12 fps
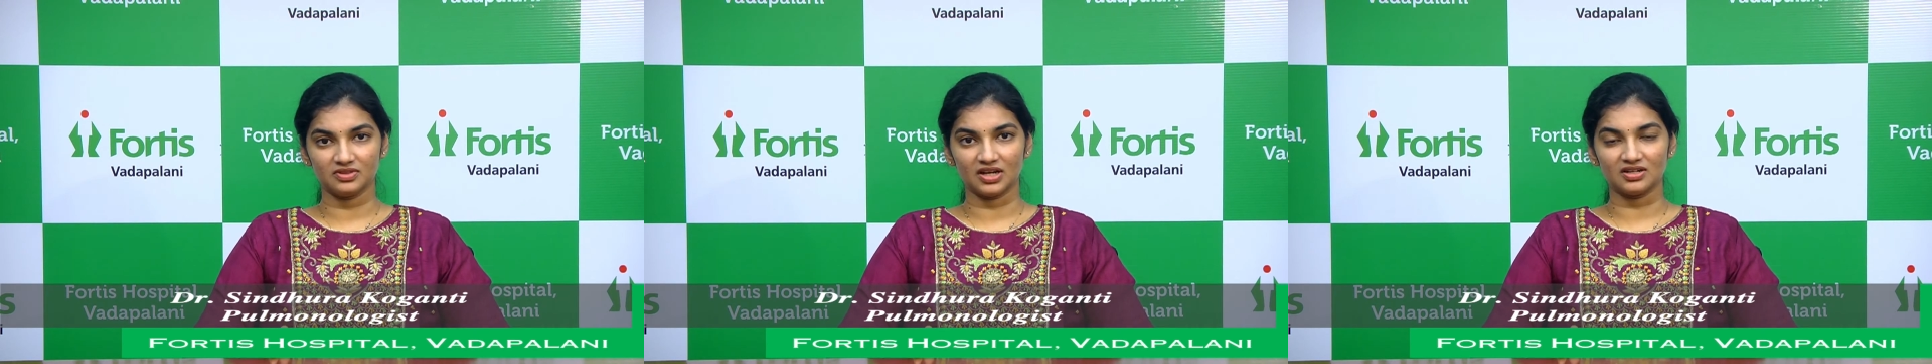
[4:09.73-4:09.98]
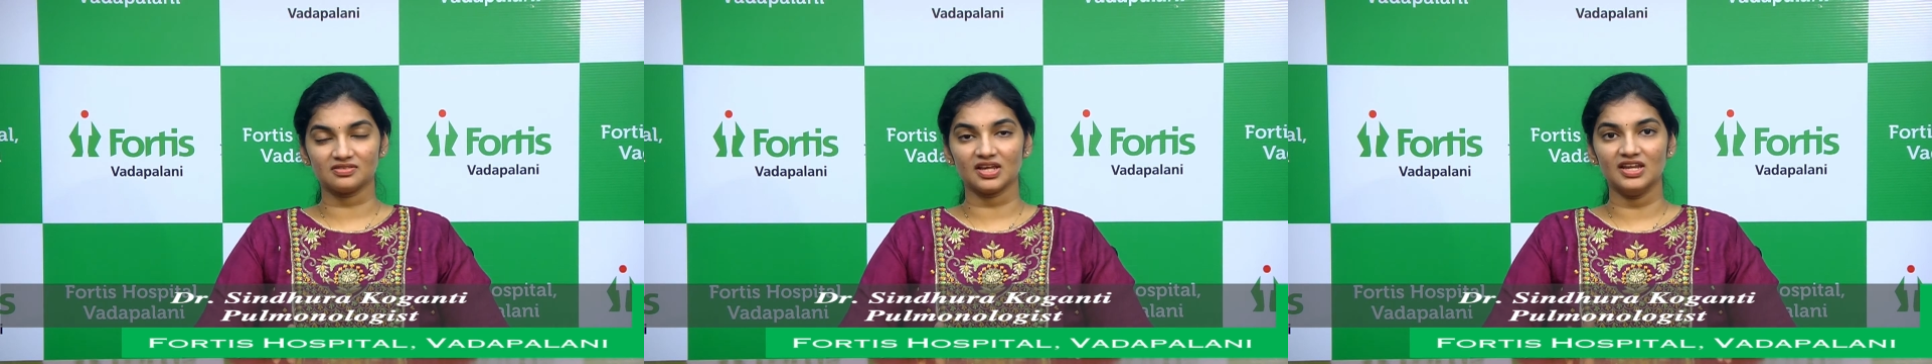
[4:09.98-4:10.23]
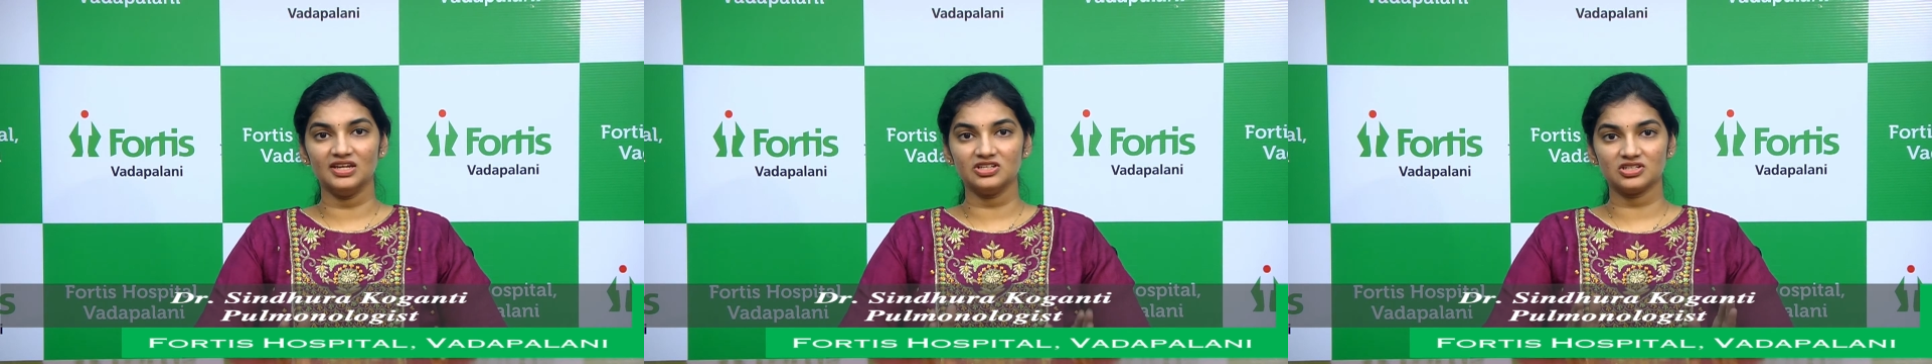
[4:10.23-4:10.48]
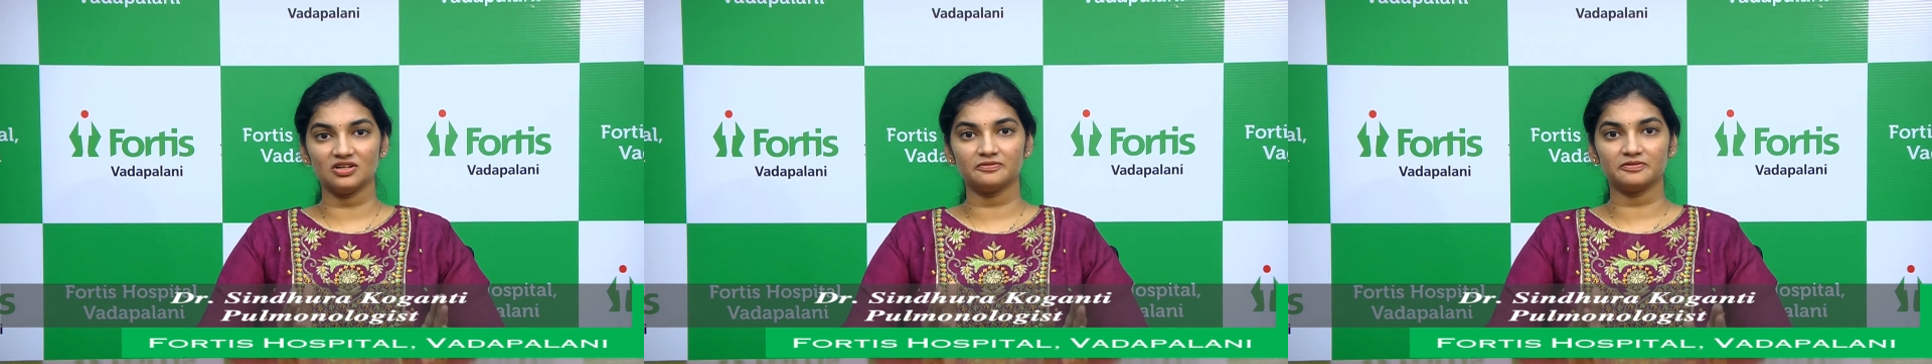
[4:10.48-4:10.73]
that is the
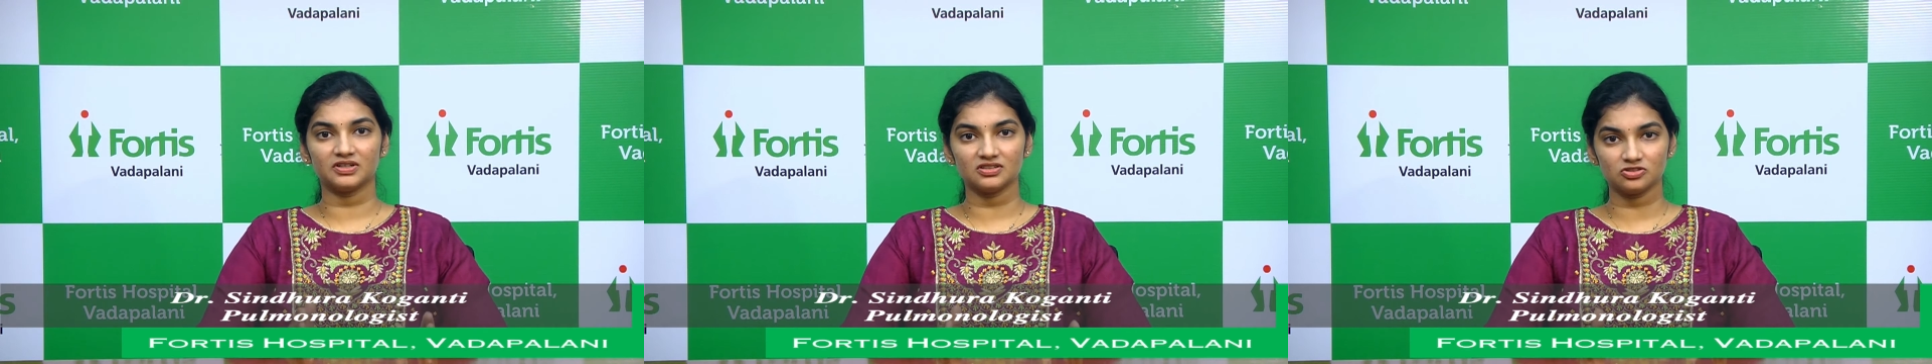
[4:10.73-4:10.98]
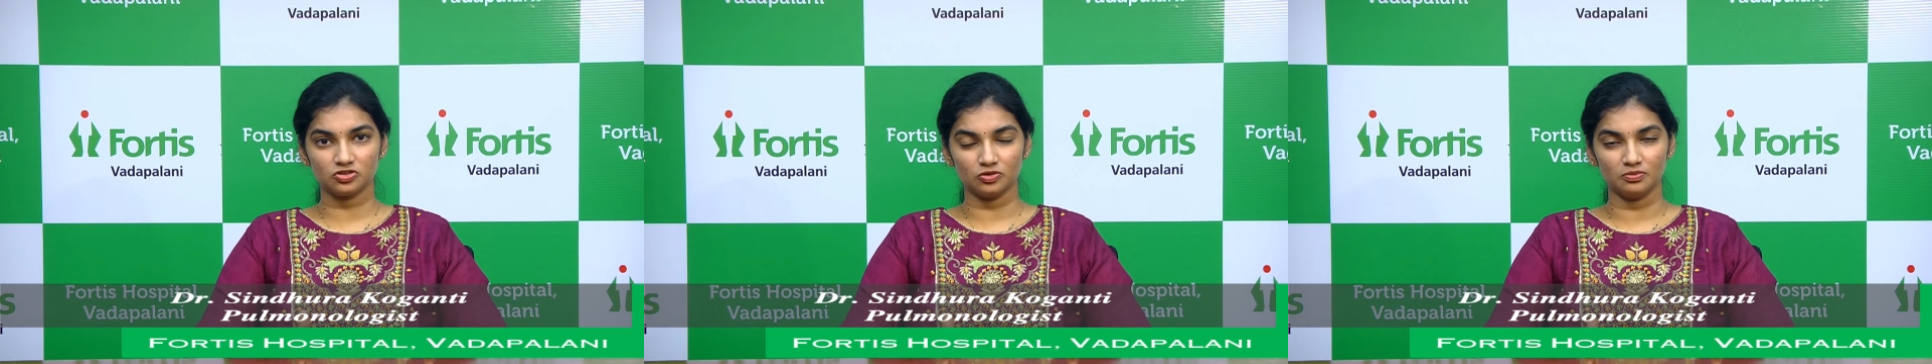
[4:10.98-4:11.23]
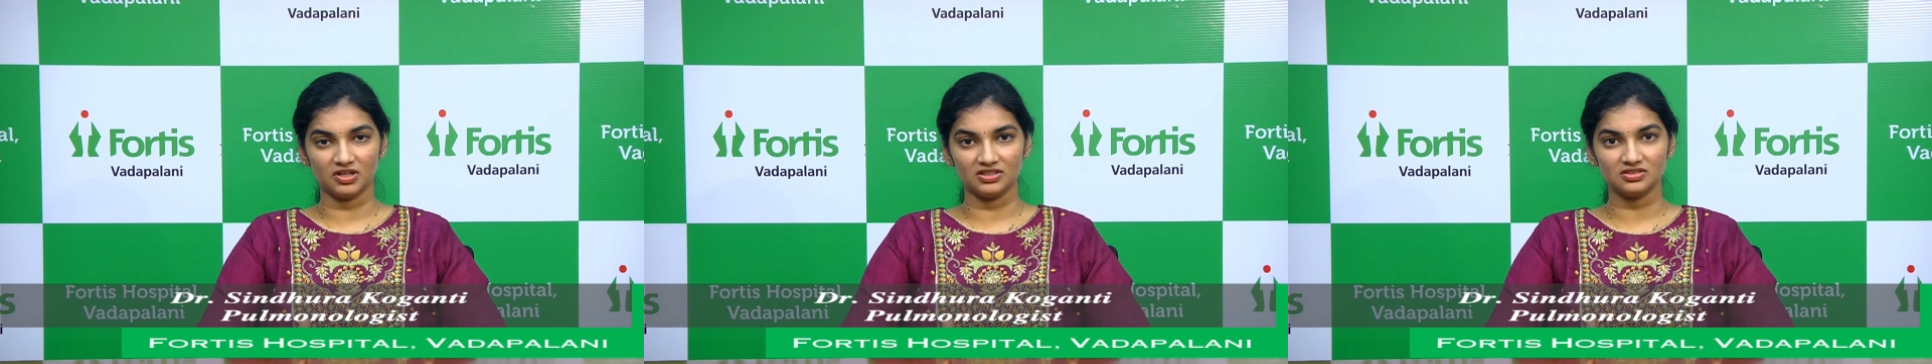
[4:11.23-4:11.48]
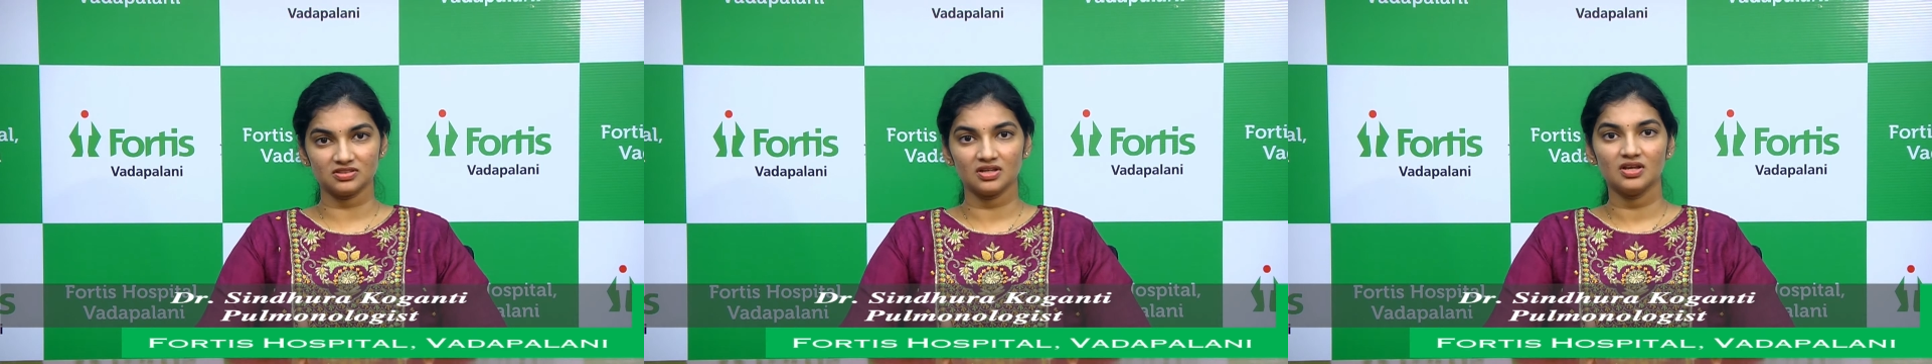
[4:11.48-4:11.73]
initial first 2
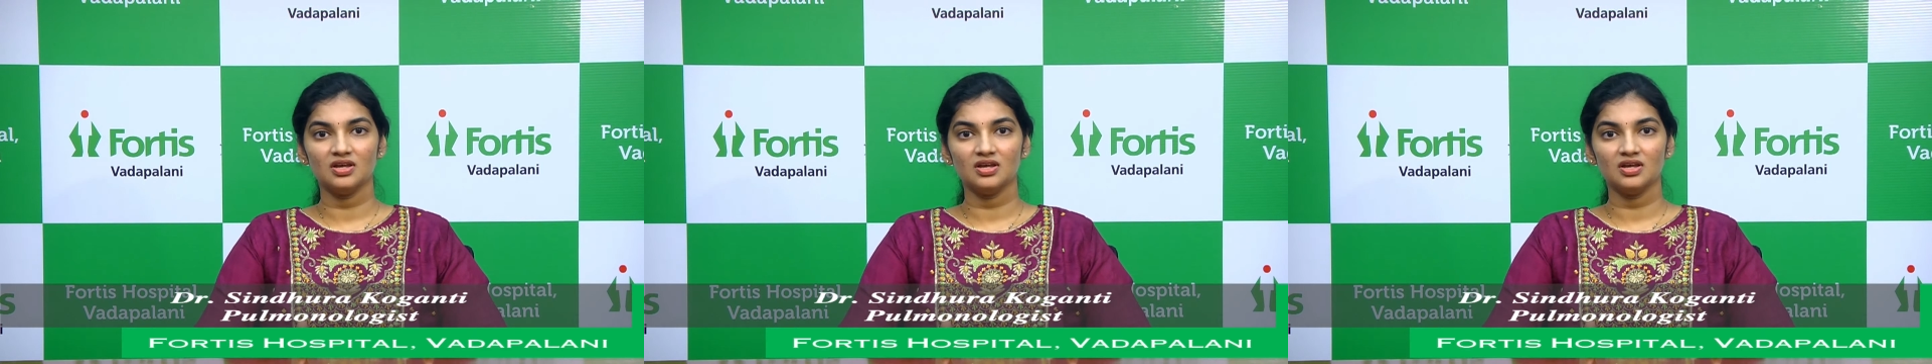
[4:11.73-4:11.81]
months,